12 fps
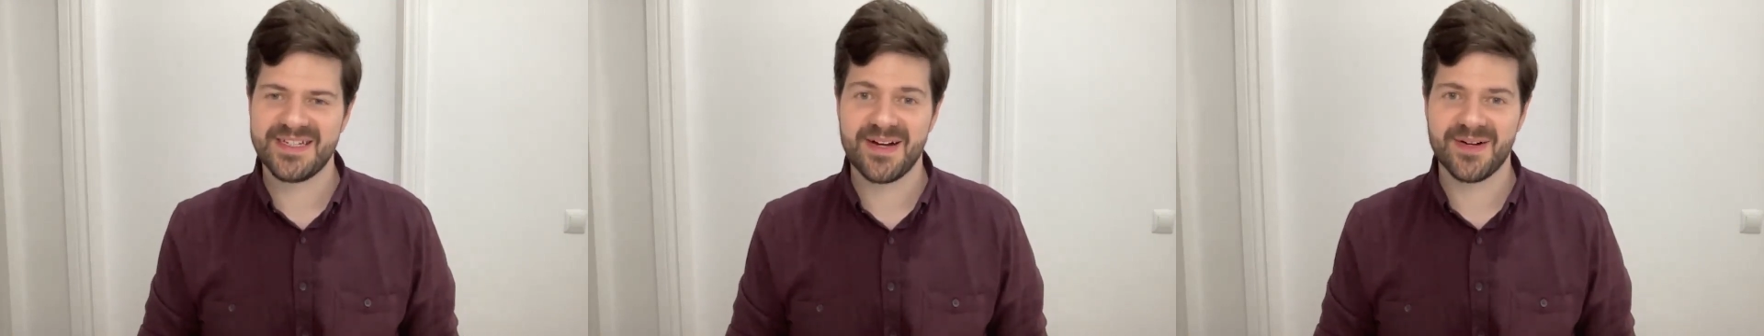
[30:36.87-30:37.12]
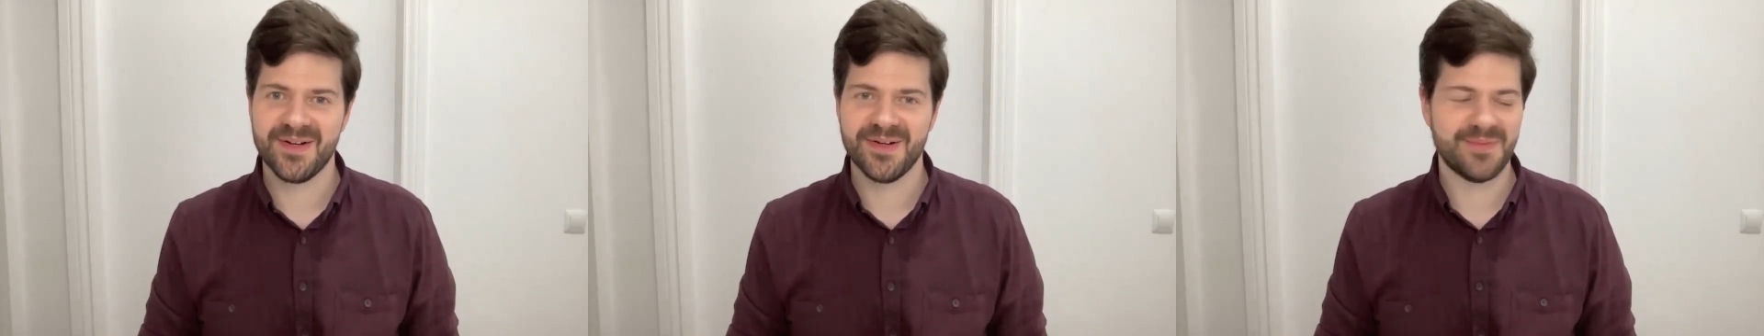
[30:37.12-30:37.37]

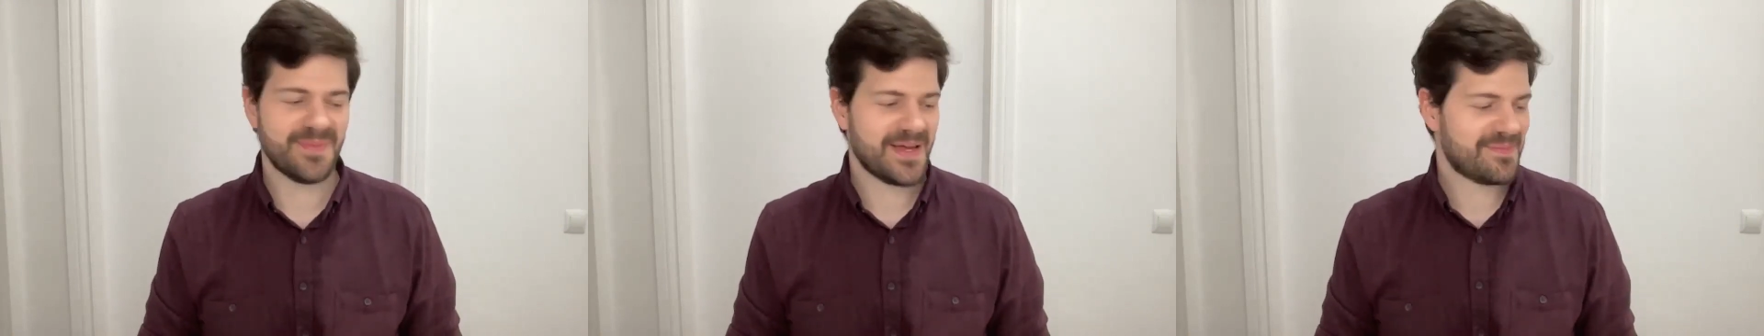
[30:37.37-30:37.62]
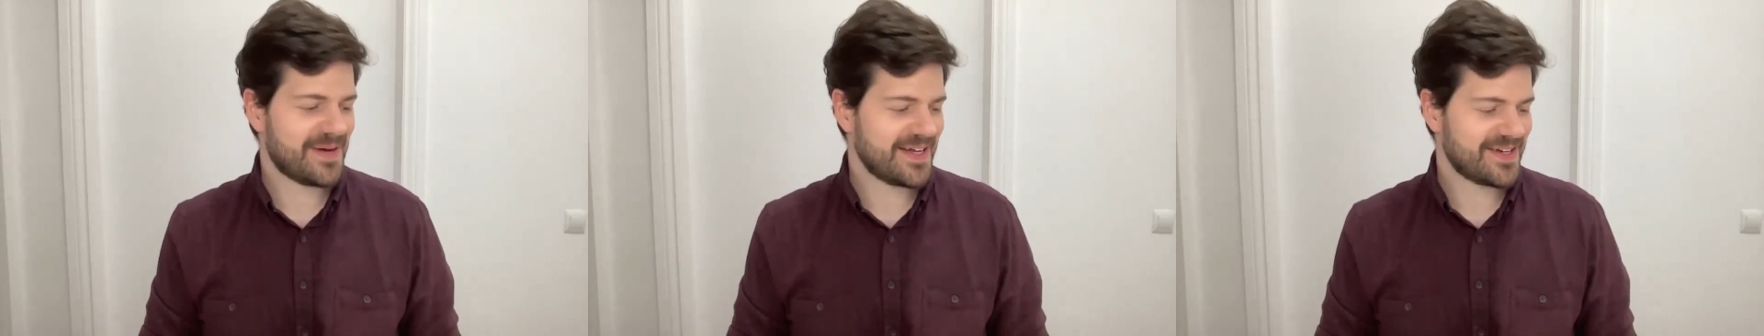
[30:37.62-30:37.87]
Tarot
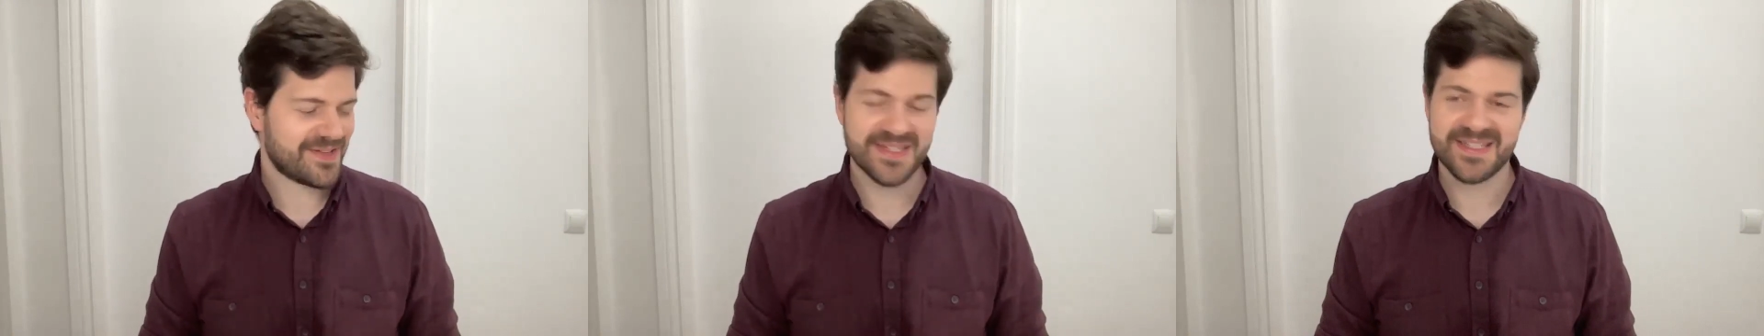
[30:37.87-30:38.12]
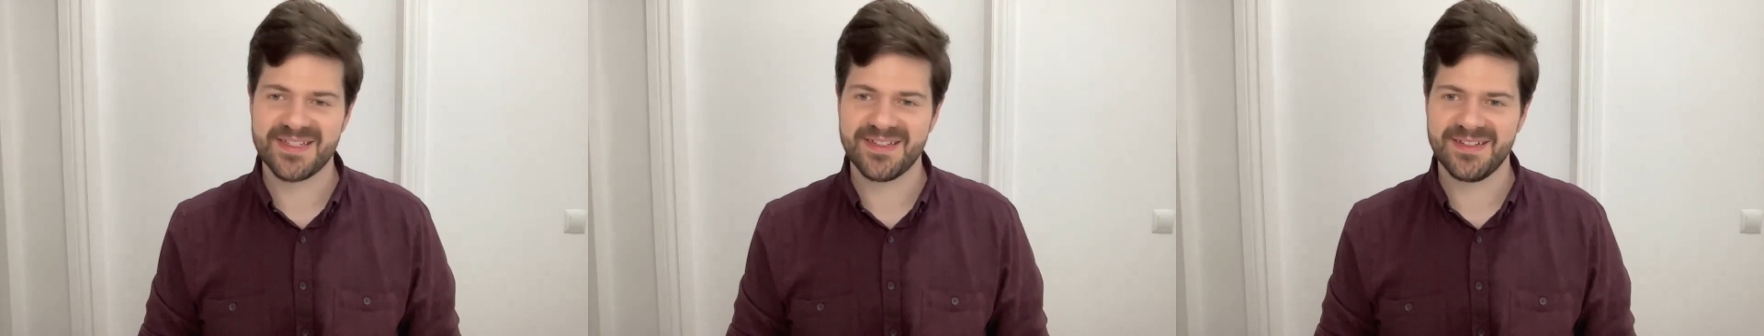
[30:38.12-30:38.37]
made by
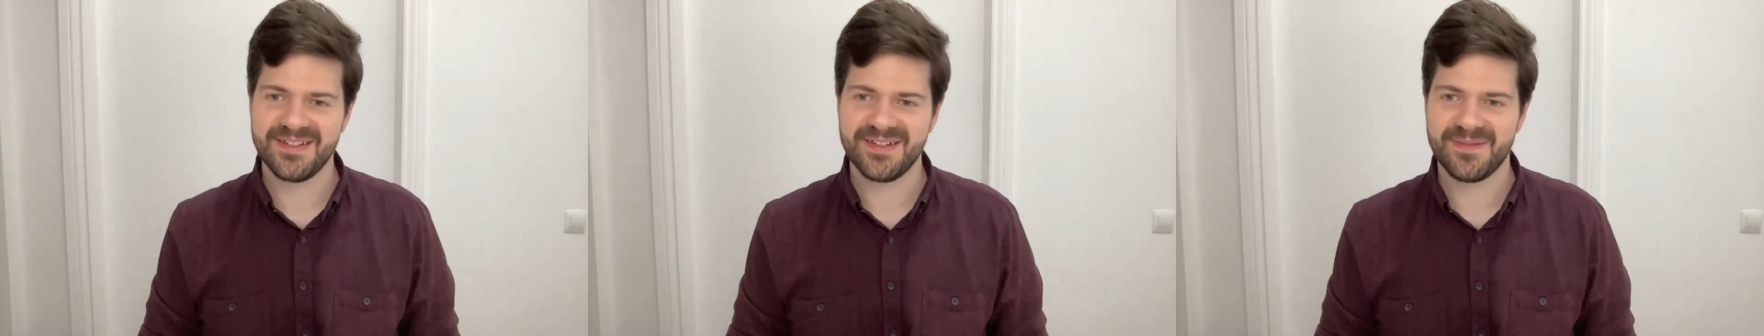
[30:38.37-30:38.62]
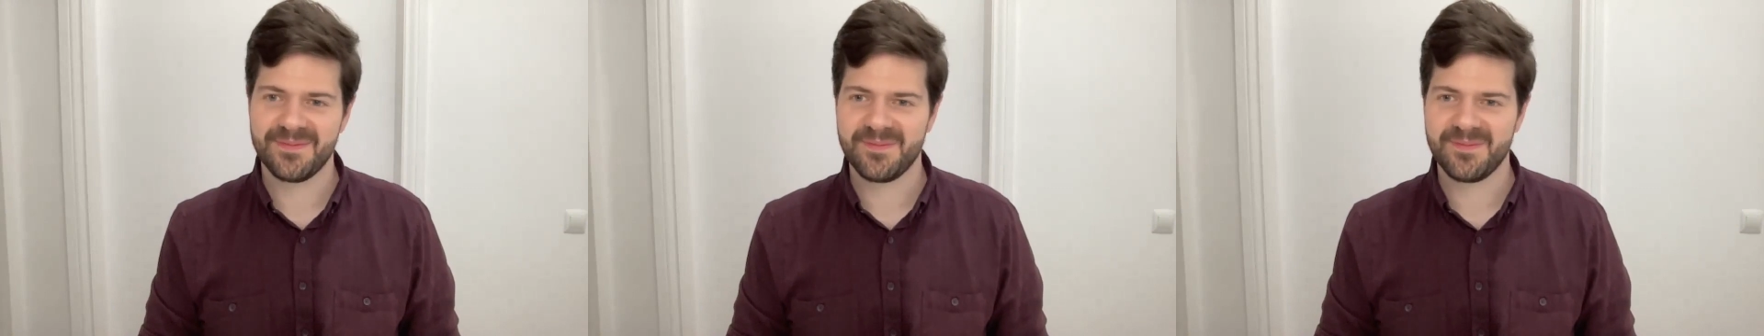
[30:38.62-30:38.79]
Kristen?